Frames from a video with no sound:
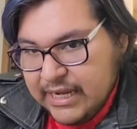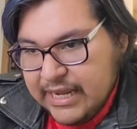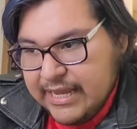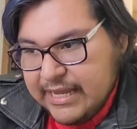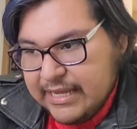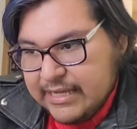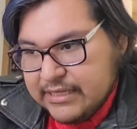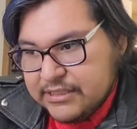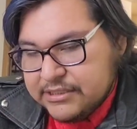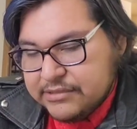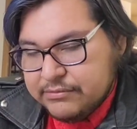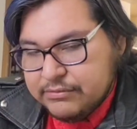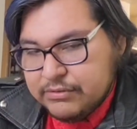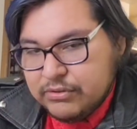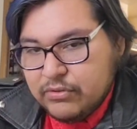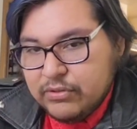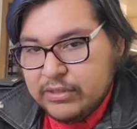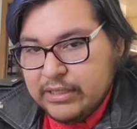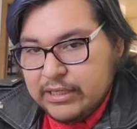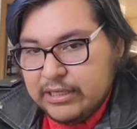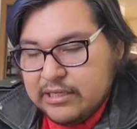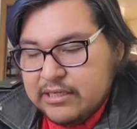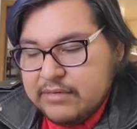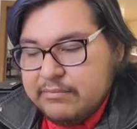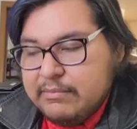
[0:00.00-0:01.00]
and she was
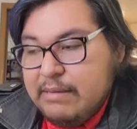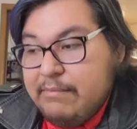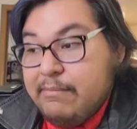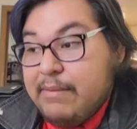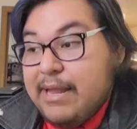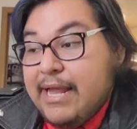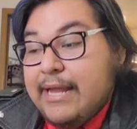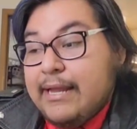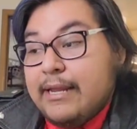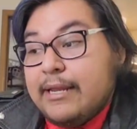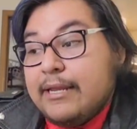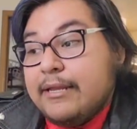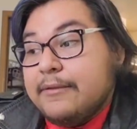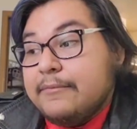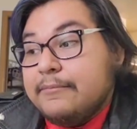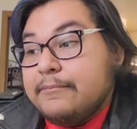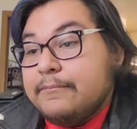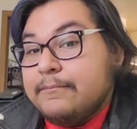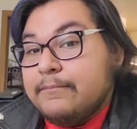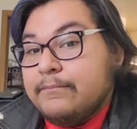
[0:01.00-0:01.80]
holding onto my back,